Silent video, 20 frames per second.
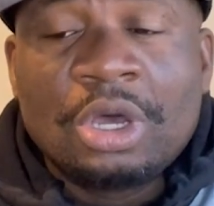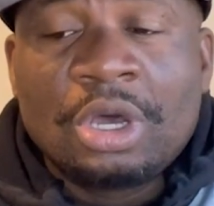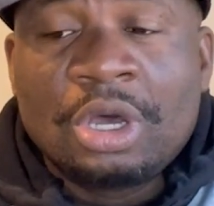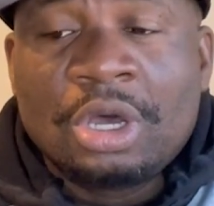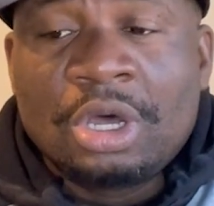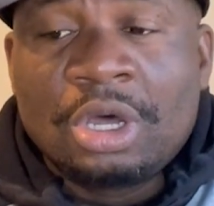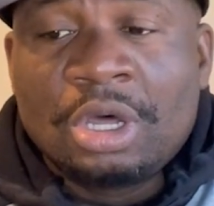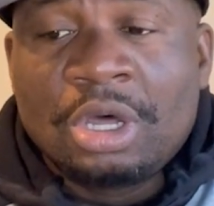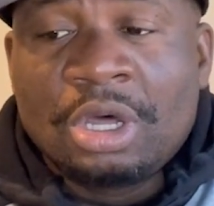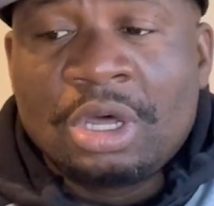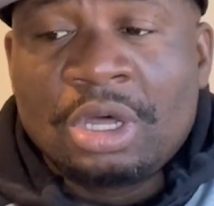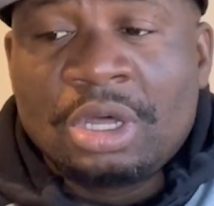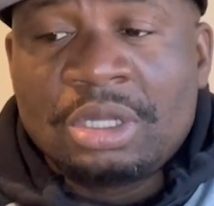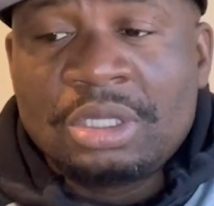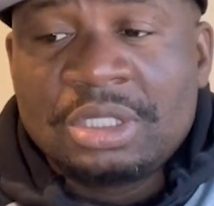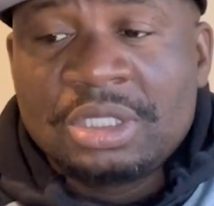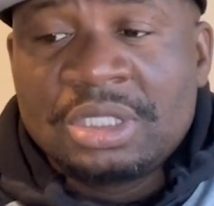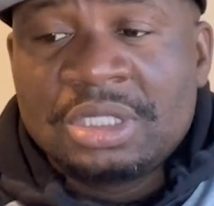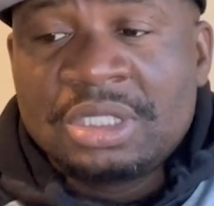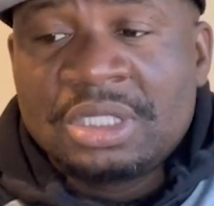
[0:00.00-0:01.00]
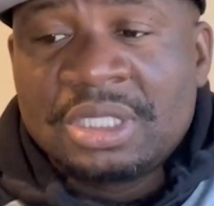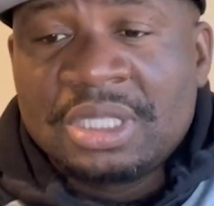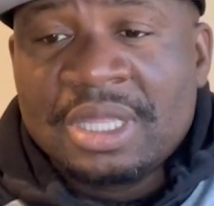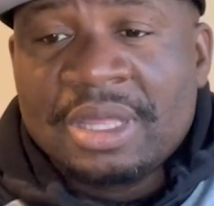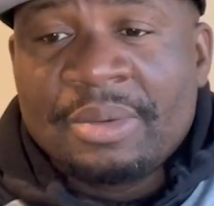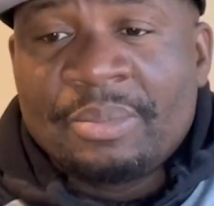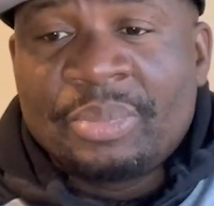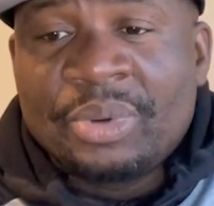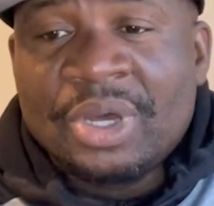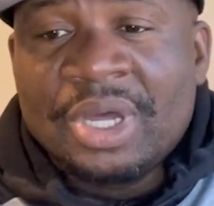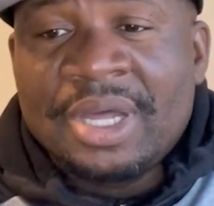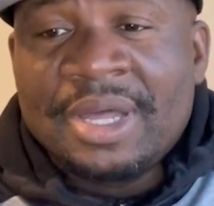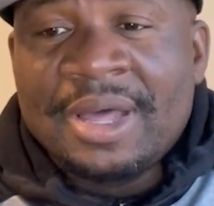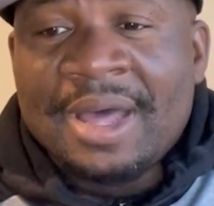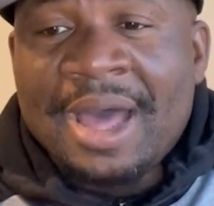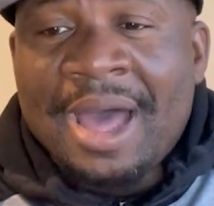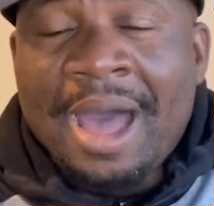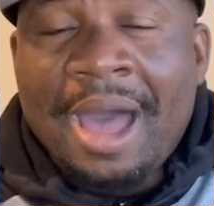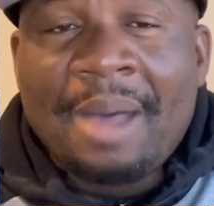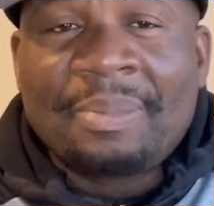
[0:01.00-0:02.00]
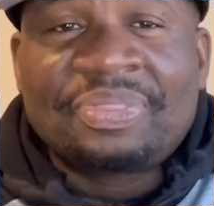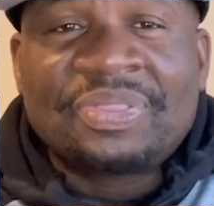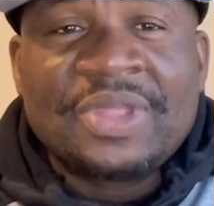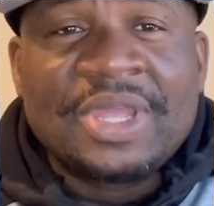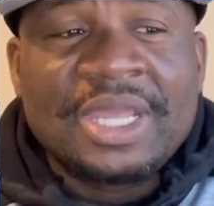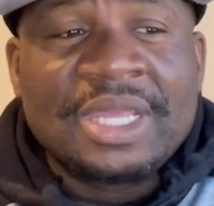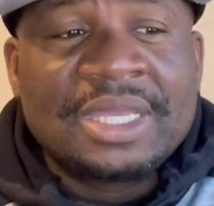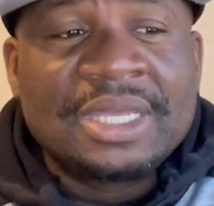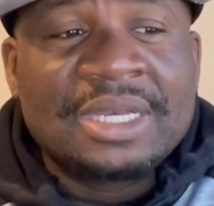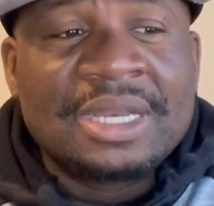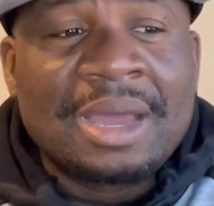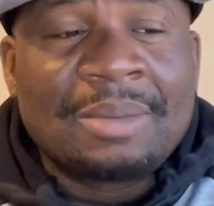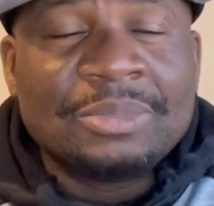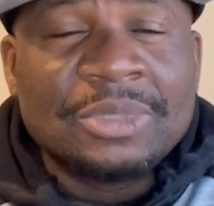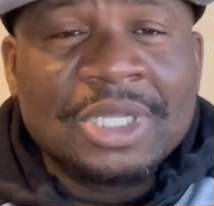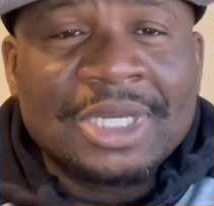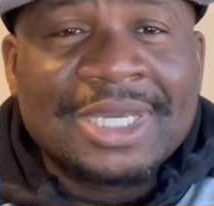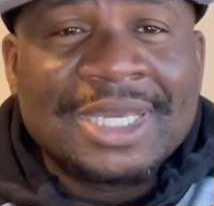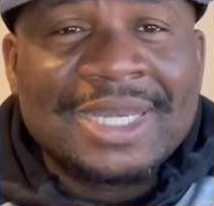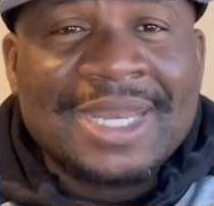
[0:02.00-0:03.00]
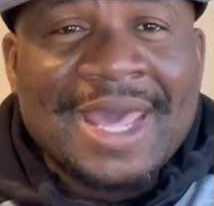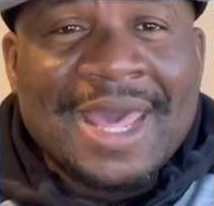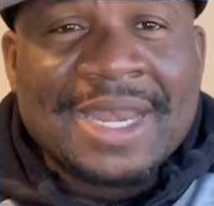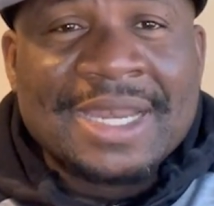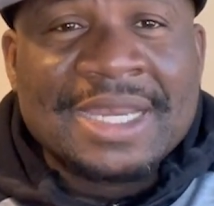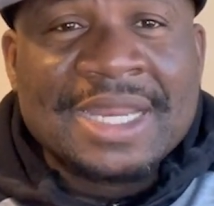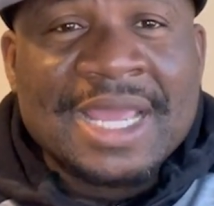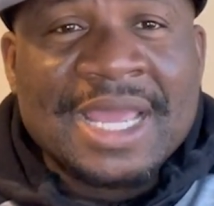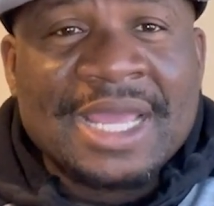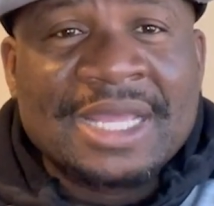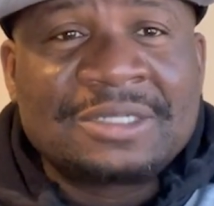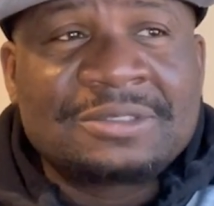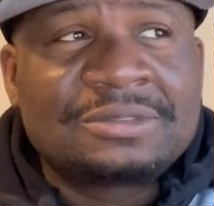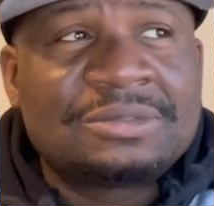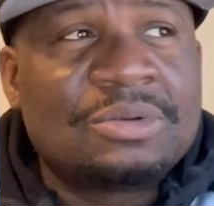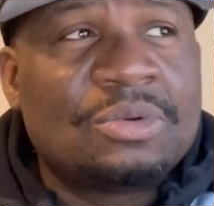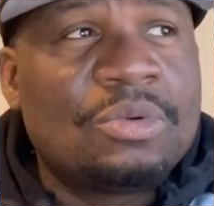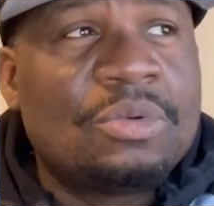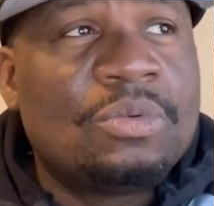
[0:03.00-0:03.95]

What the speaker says: But I'm thinking, I'm looking at it as